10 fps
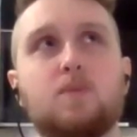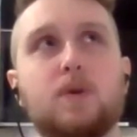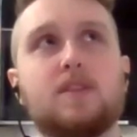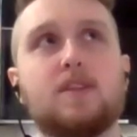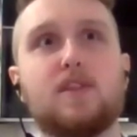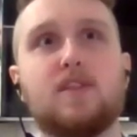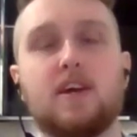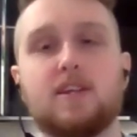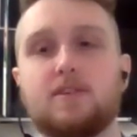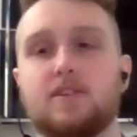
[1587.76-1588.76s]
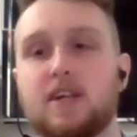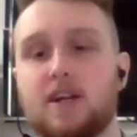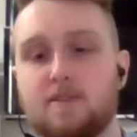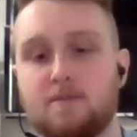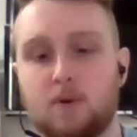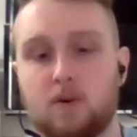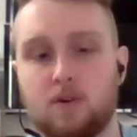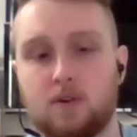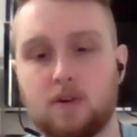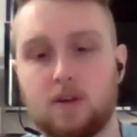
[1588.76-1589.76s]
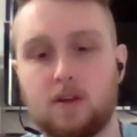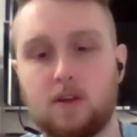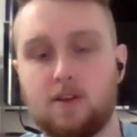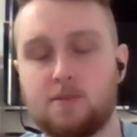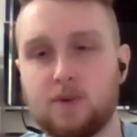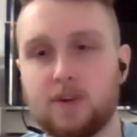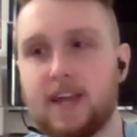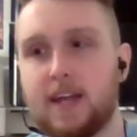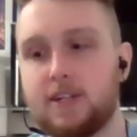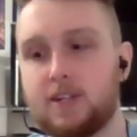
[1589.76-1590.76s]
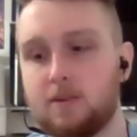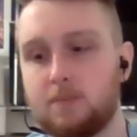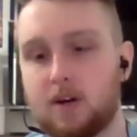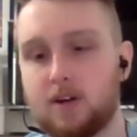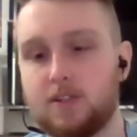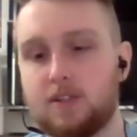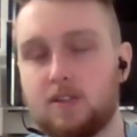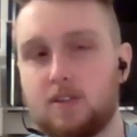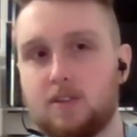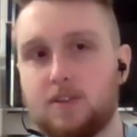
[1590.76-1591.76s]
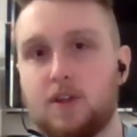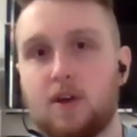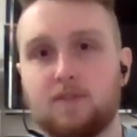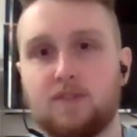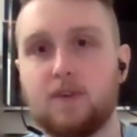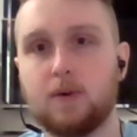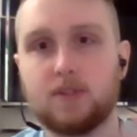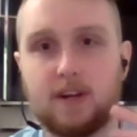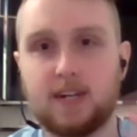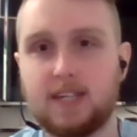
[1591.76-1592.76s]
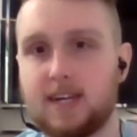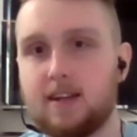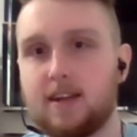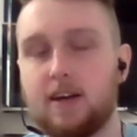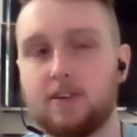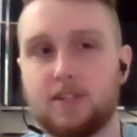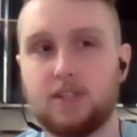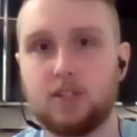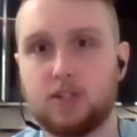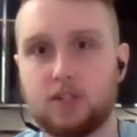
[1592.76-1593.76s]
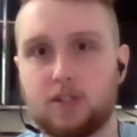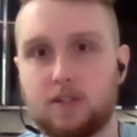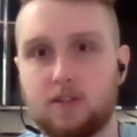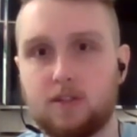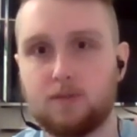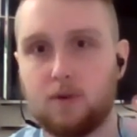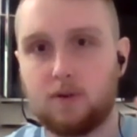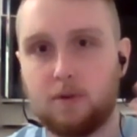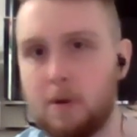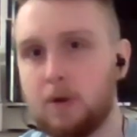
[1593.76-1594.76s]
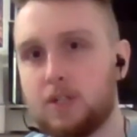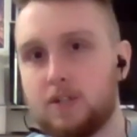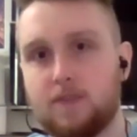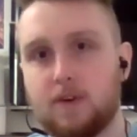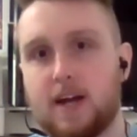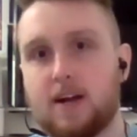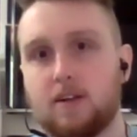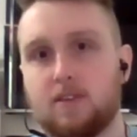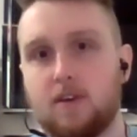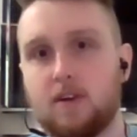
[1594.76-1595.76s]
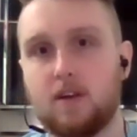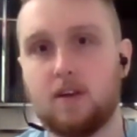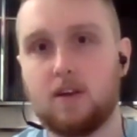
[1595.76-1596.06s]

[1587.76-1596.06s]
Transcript: with the theatre, it's kind of more, it's more engaging because you don't have to focus on any technicalities. It's just the raw emotion of your character.